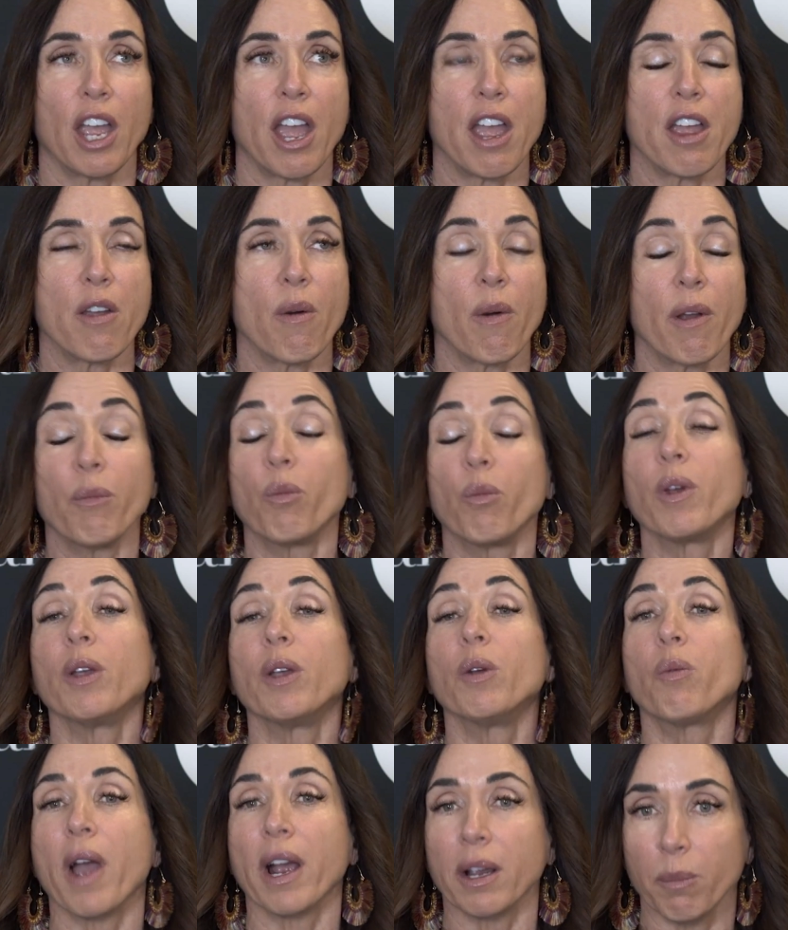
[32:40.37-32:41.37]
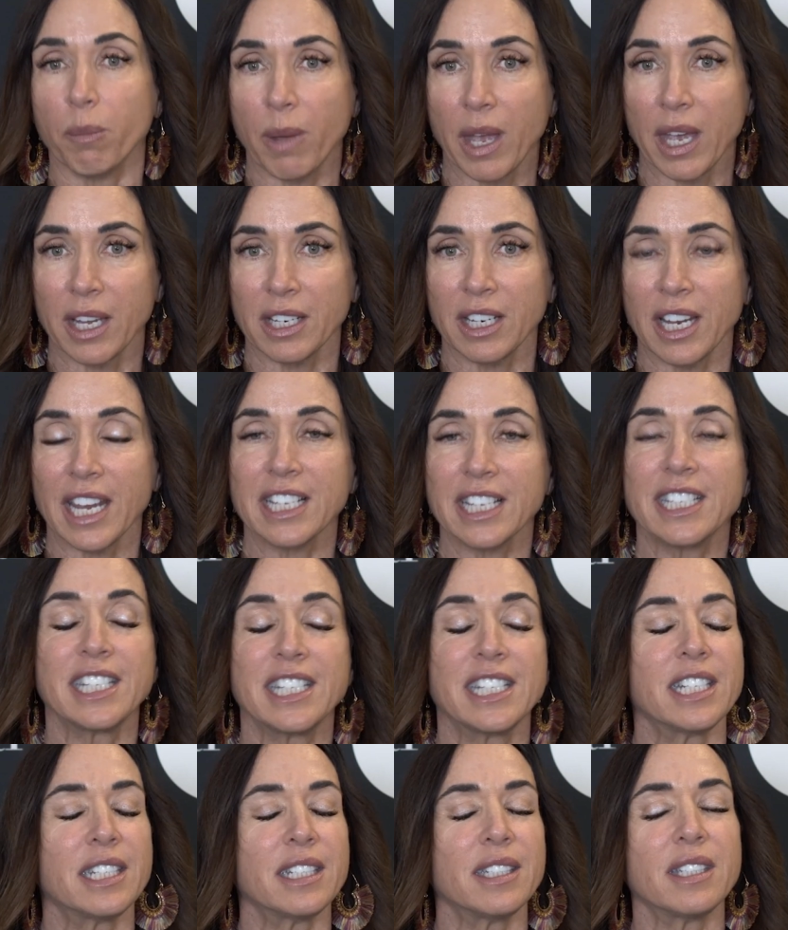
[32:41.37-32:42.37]
when we recommend is
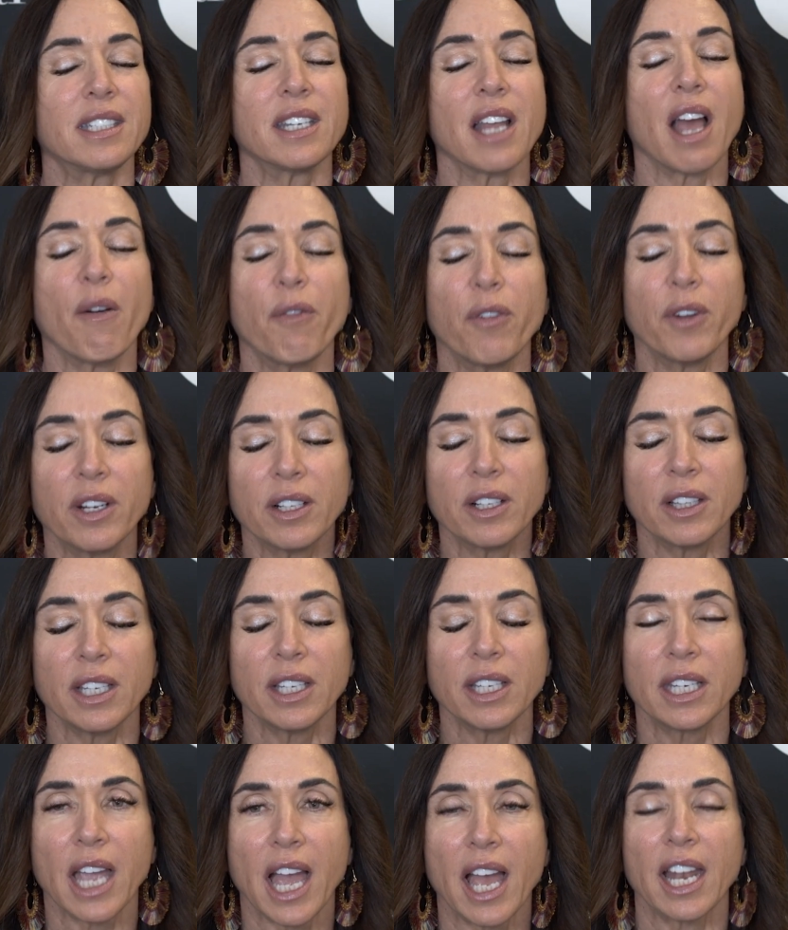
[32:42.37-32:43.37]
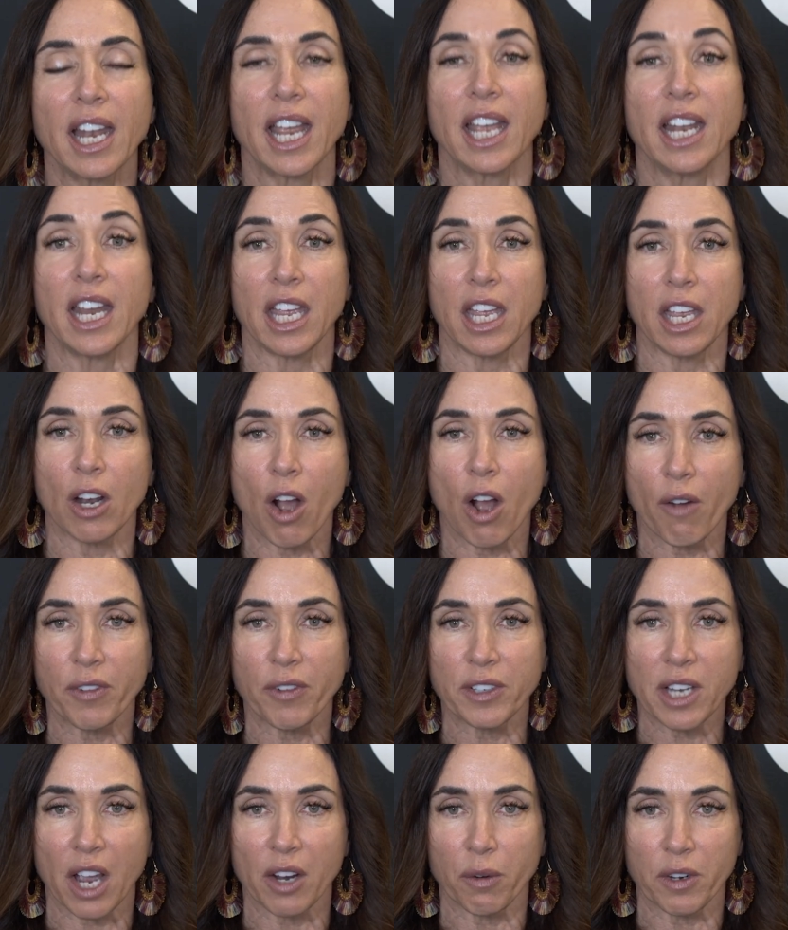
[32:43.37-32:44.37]
definitely get an
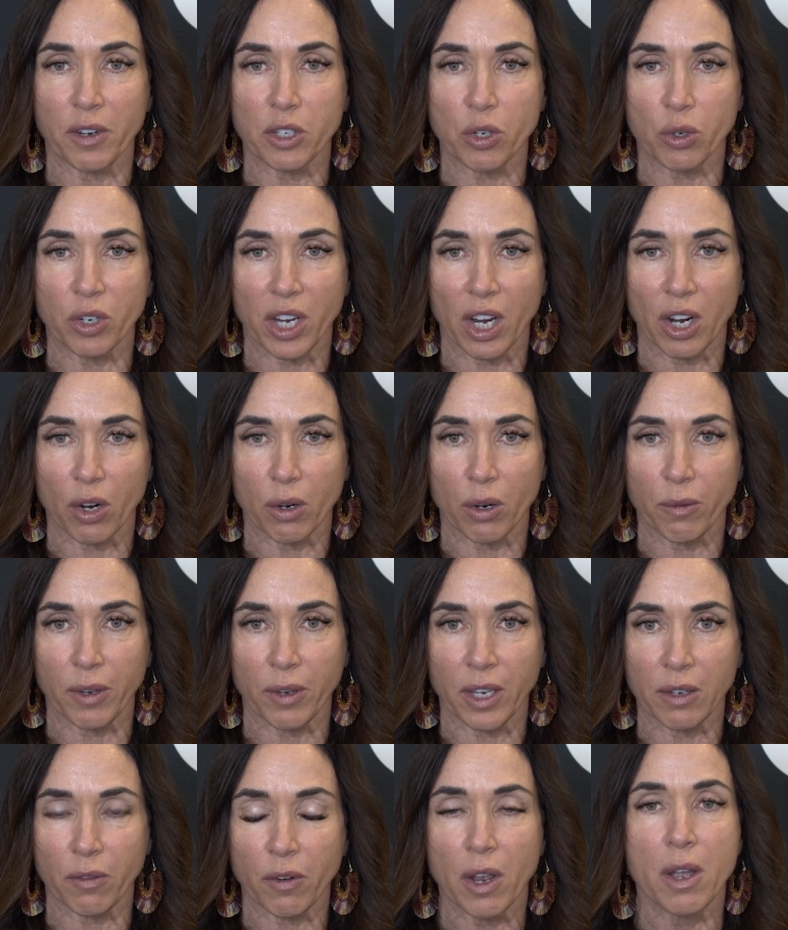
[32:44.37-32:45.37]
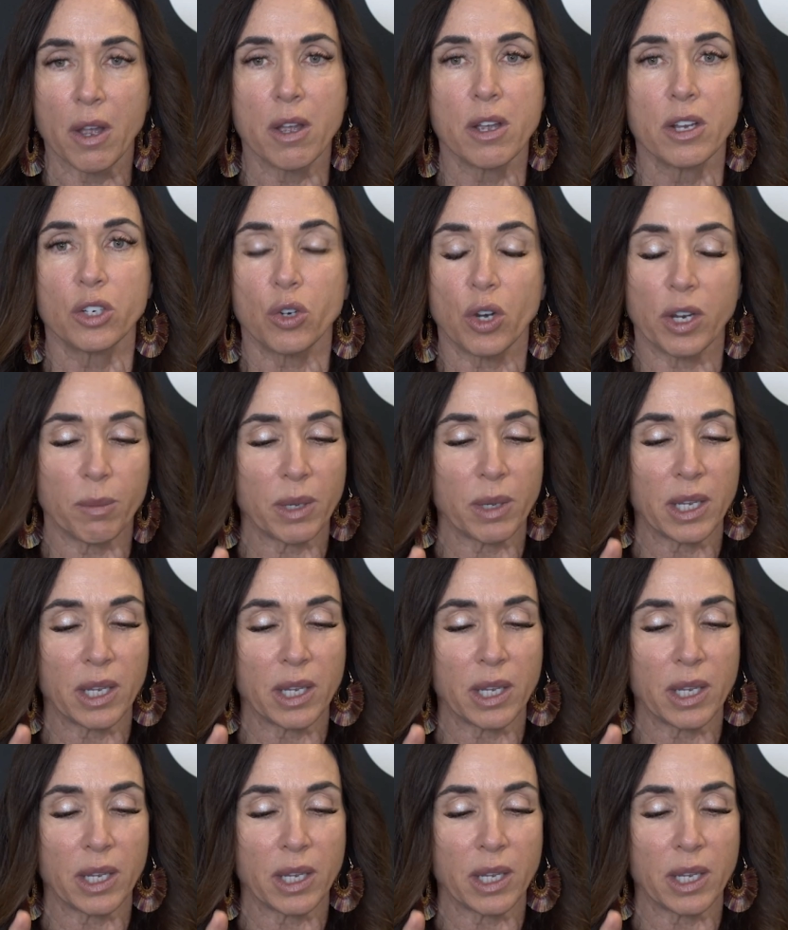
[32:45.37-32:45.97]
in-office HydraFacial Keravive treatment